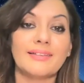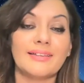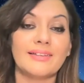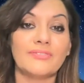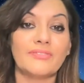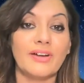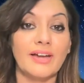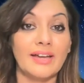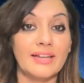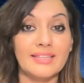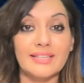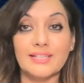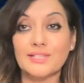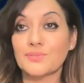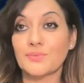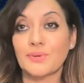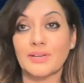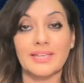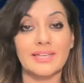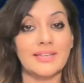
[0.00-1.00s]
Ride
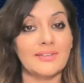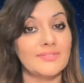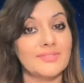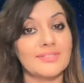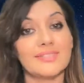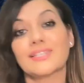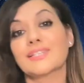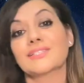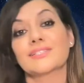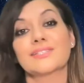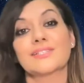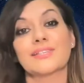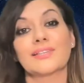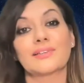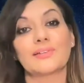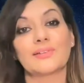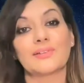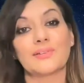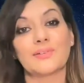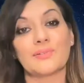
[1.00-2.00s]
these waves. There's
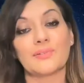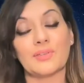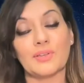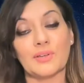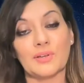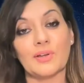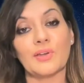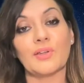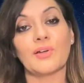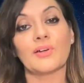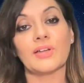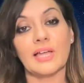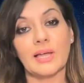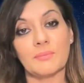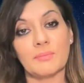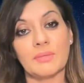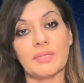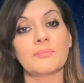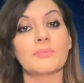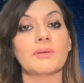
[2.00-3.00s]
a lot
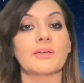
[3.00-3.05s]
coming,